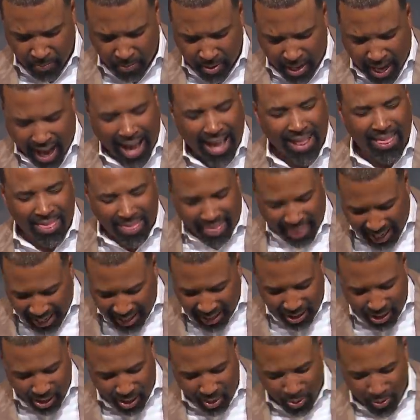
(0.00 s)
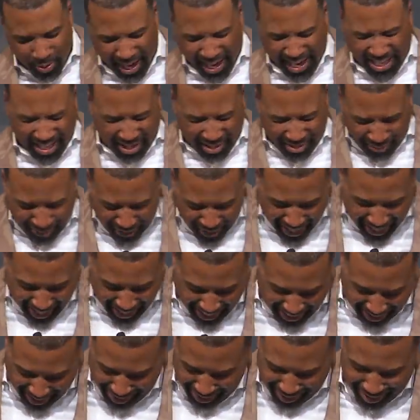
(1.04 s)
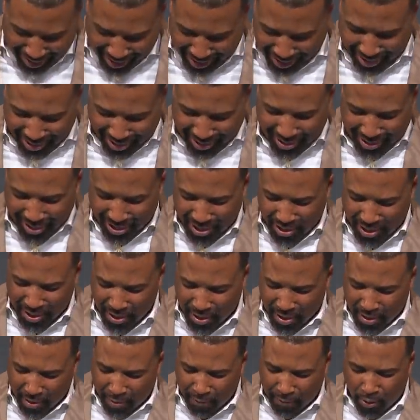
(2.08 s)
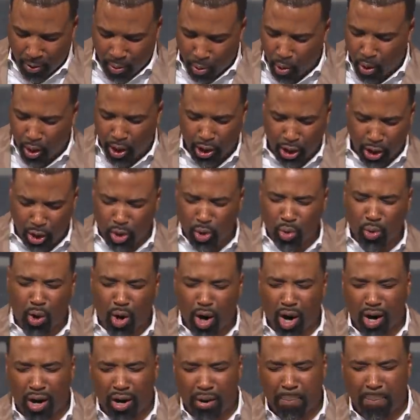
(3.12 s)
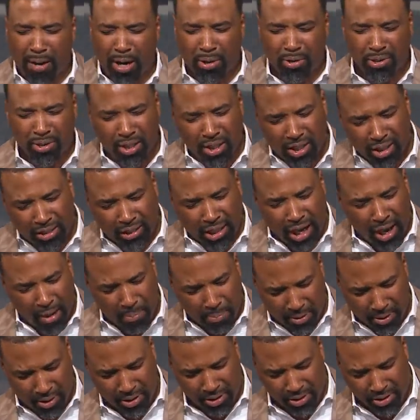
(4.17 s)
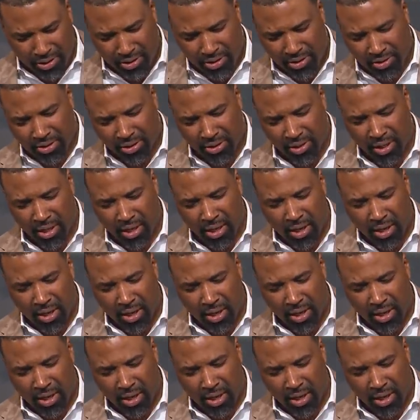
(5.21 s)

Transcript: I thank you in advance for what you are about to accomplish.